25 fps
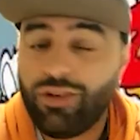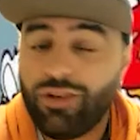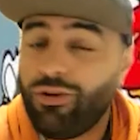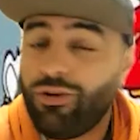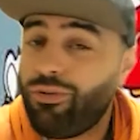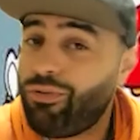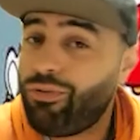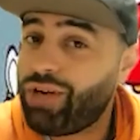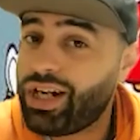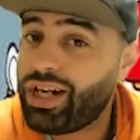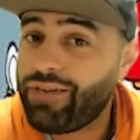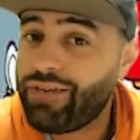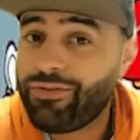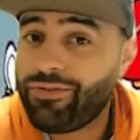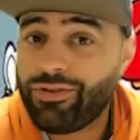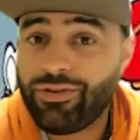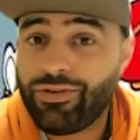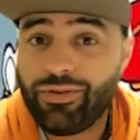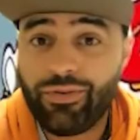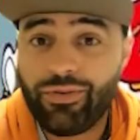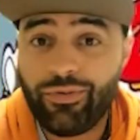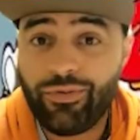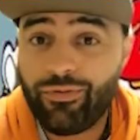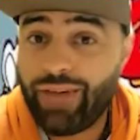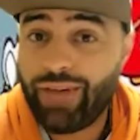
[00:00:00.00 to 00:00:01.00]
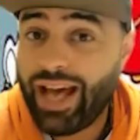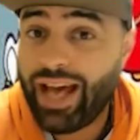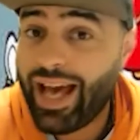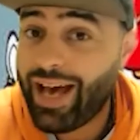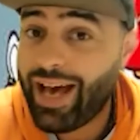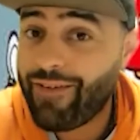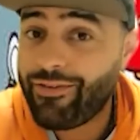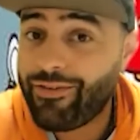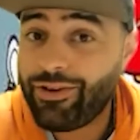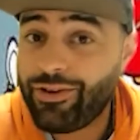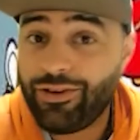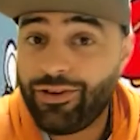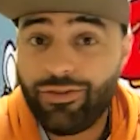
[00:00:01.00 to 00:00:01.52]
whatever
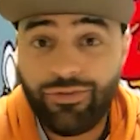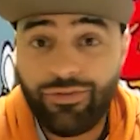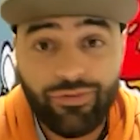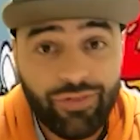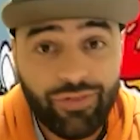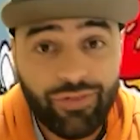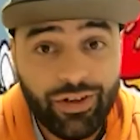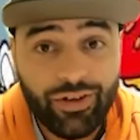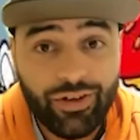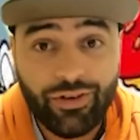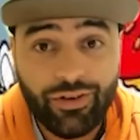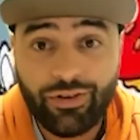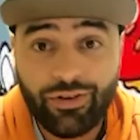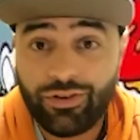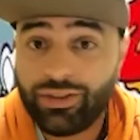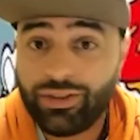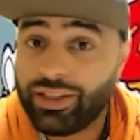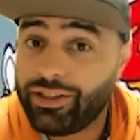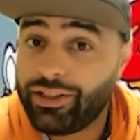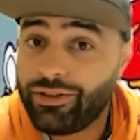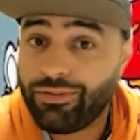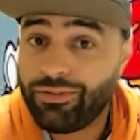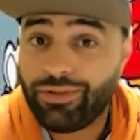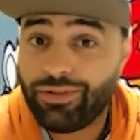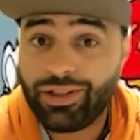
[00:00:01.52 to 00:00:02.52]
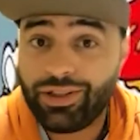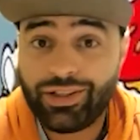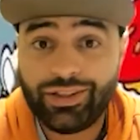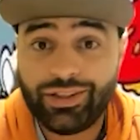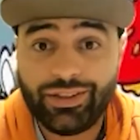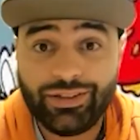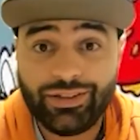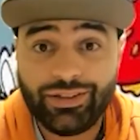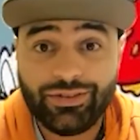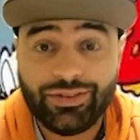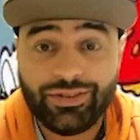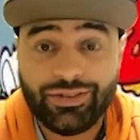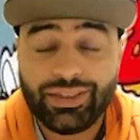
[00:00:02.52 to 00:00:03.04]
avenue, vehicle that you want to
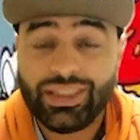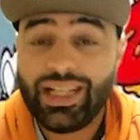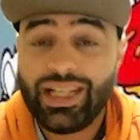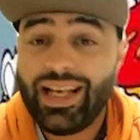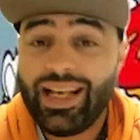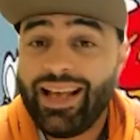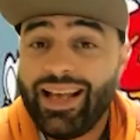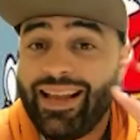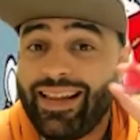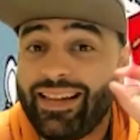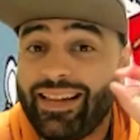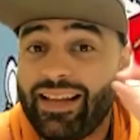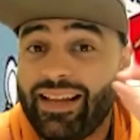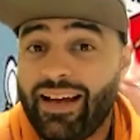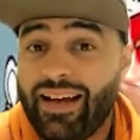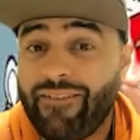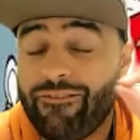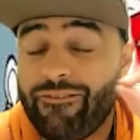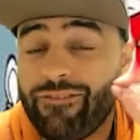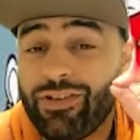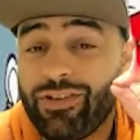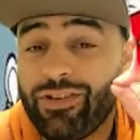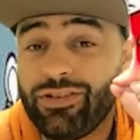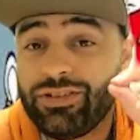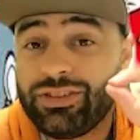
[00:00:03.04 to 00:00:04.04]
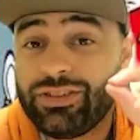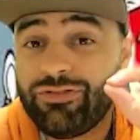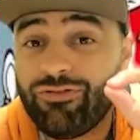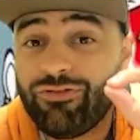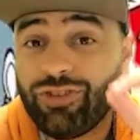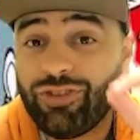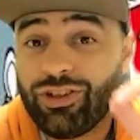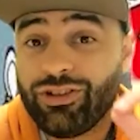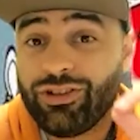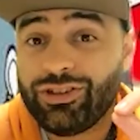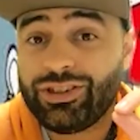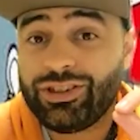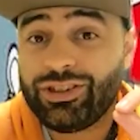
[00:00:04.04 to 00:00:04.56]
use, that first
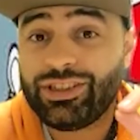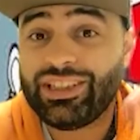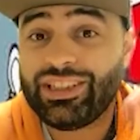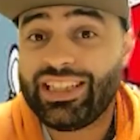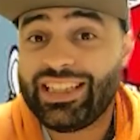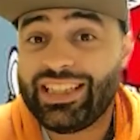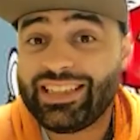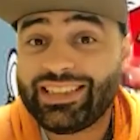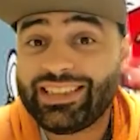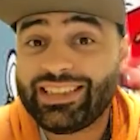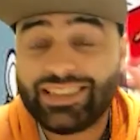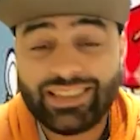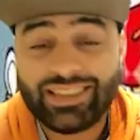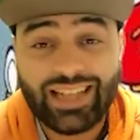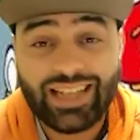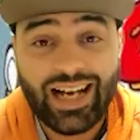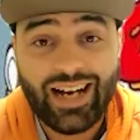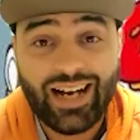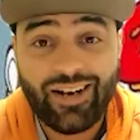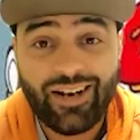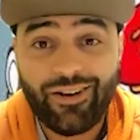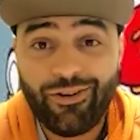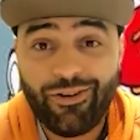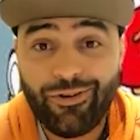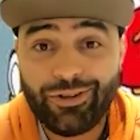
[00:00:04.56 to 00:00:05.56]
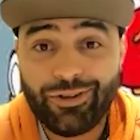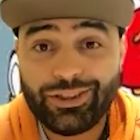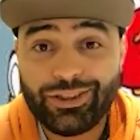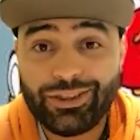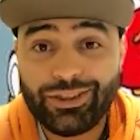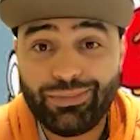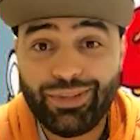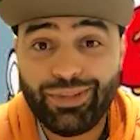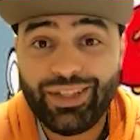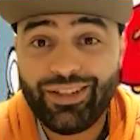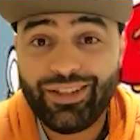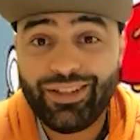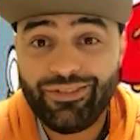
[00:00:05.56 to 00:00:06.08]
version is not going
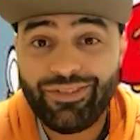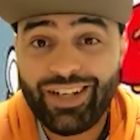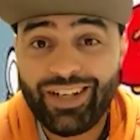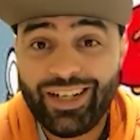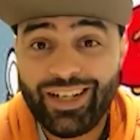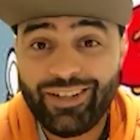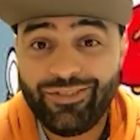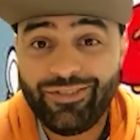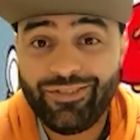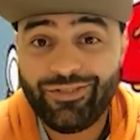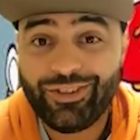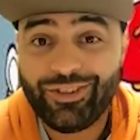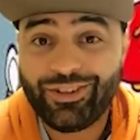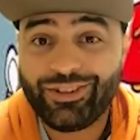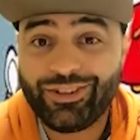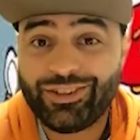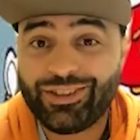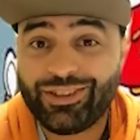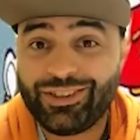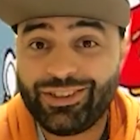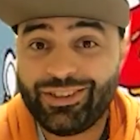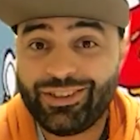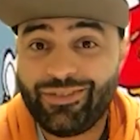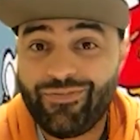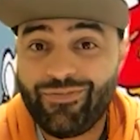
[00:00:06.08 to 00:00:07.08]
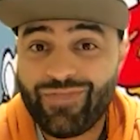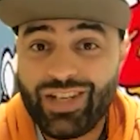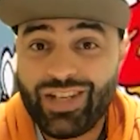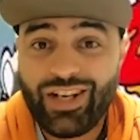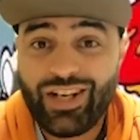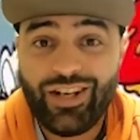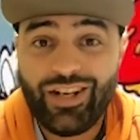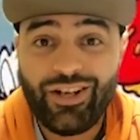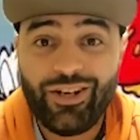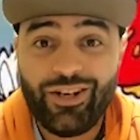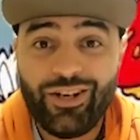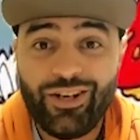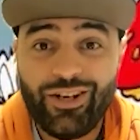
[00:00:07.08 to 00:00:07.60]
to be the final version.
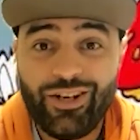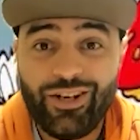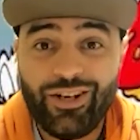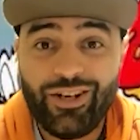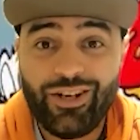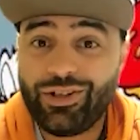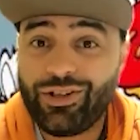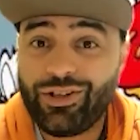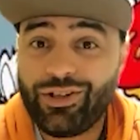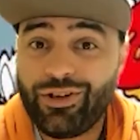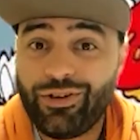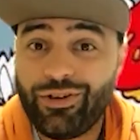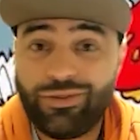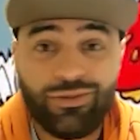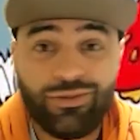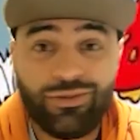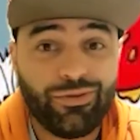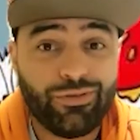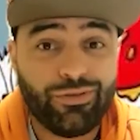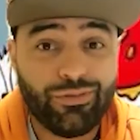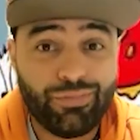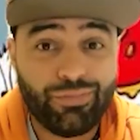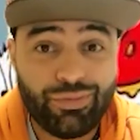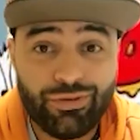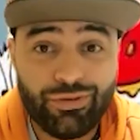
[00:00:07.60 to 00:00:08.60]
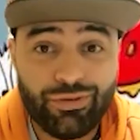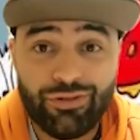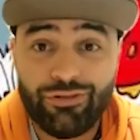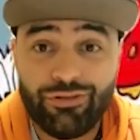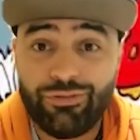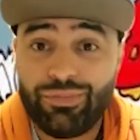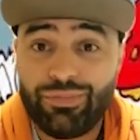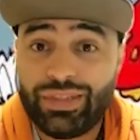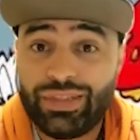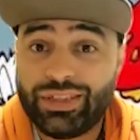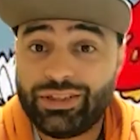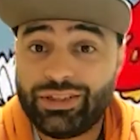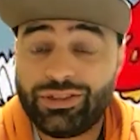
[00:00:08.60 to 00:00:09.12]
You're going to go through
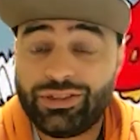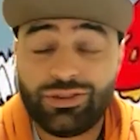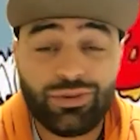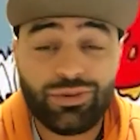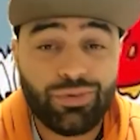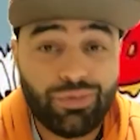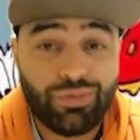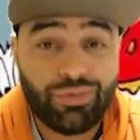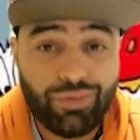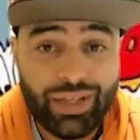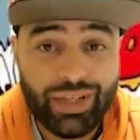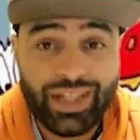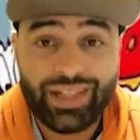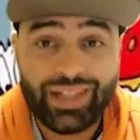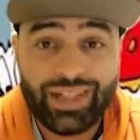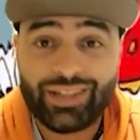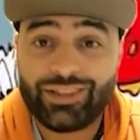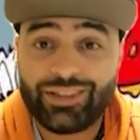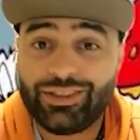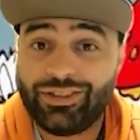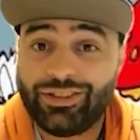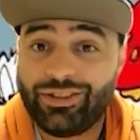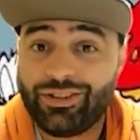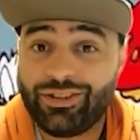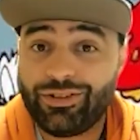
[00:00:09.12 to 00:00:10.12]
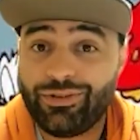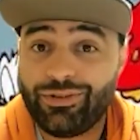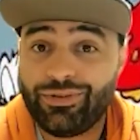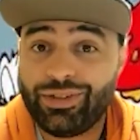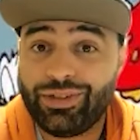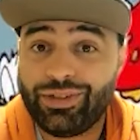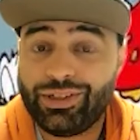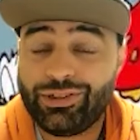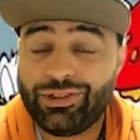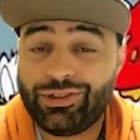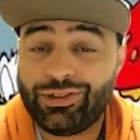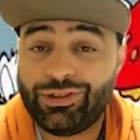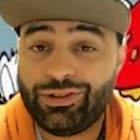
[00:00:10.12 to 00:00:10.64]
improvements, tweaks. You're
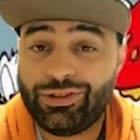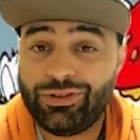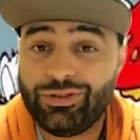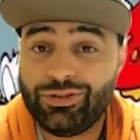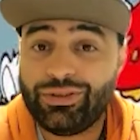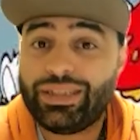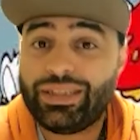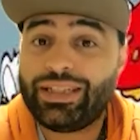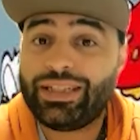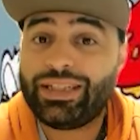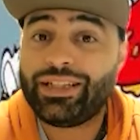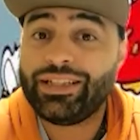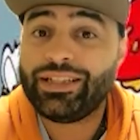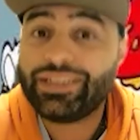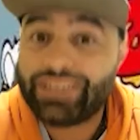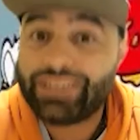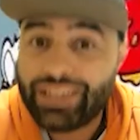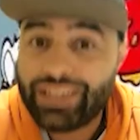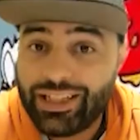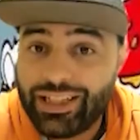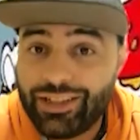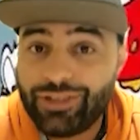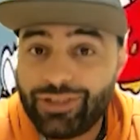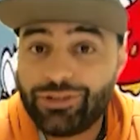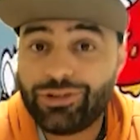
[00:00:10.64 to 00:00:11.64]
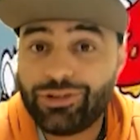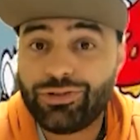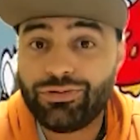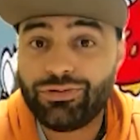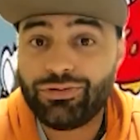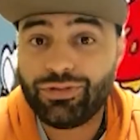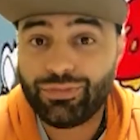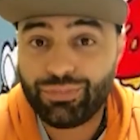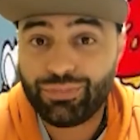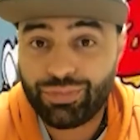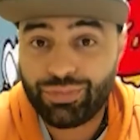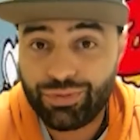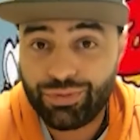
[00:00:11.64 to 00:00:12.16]
going to continue
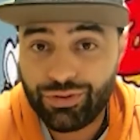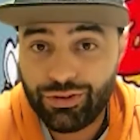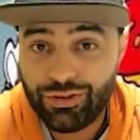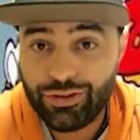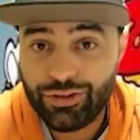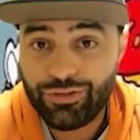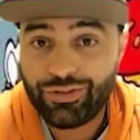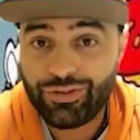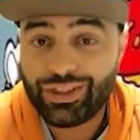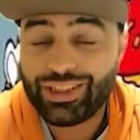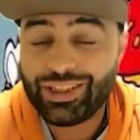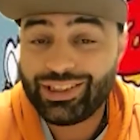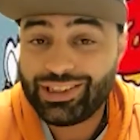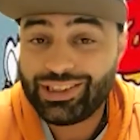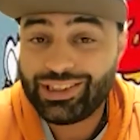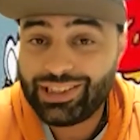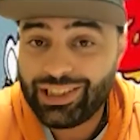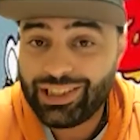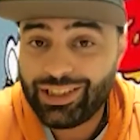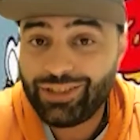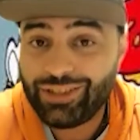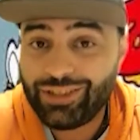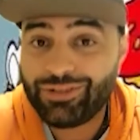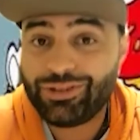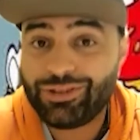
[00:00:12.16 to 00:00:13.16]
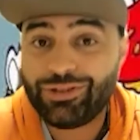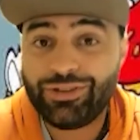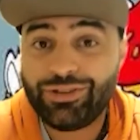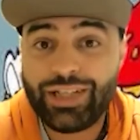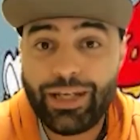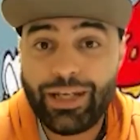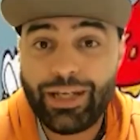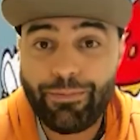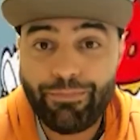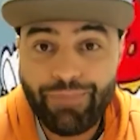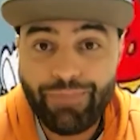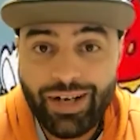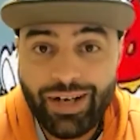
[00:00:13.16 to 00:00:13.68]
to improve, continue to
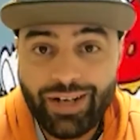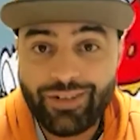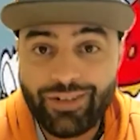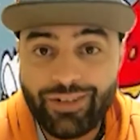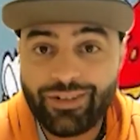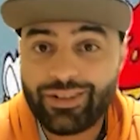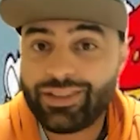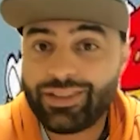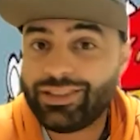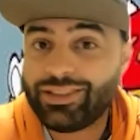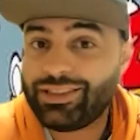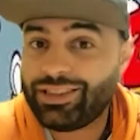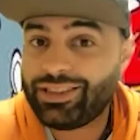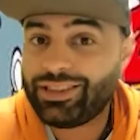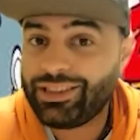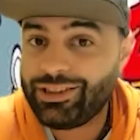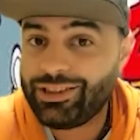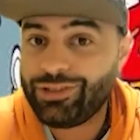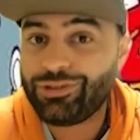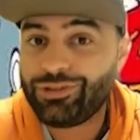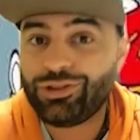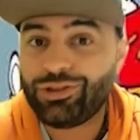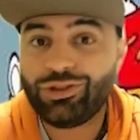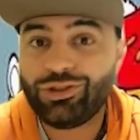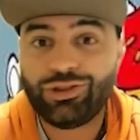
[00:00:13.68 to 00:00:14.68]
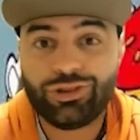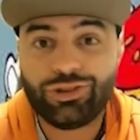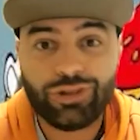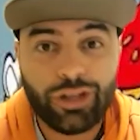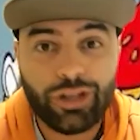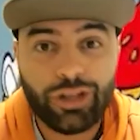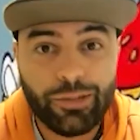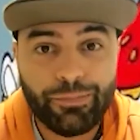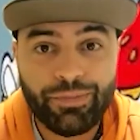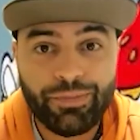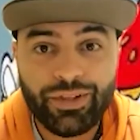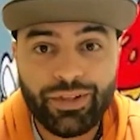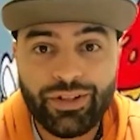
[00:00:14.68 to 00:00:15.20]
get better, continue to
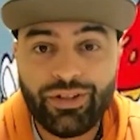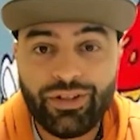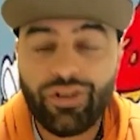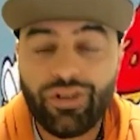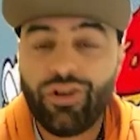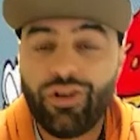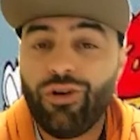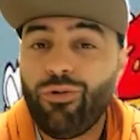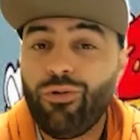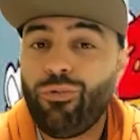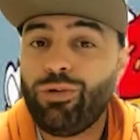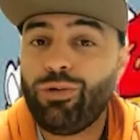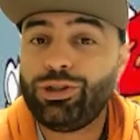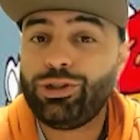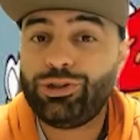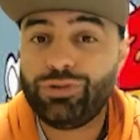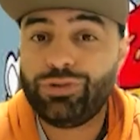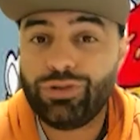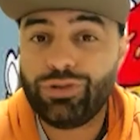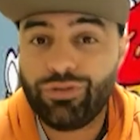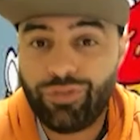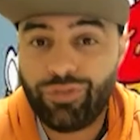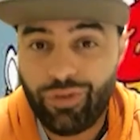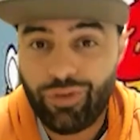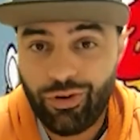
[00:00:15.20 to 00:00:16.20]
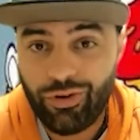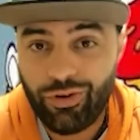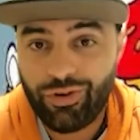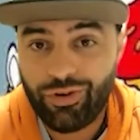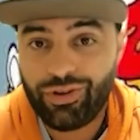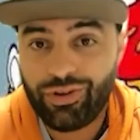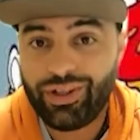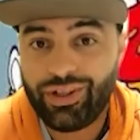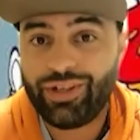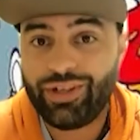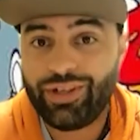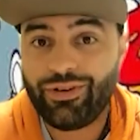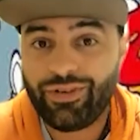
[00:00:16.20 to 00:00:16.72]
sharpen what you have
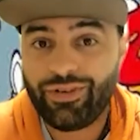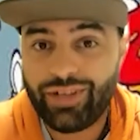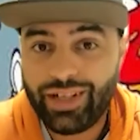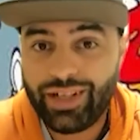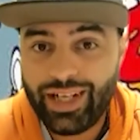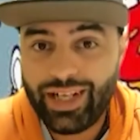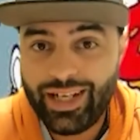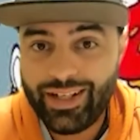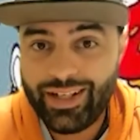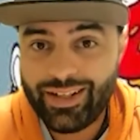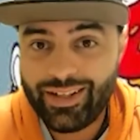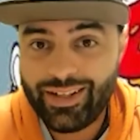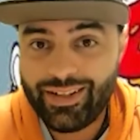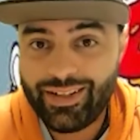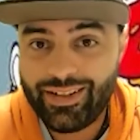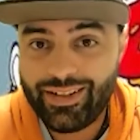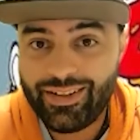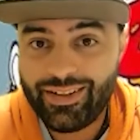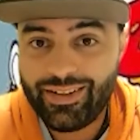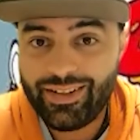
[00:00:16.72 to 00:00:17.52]
already created.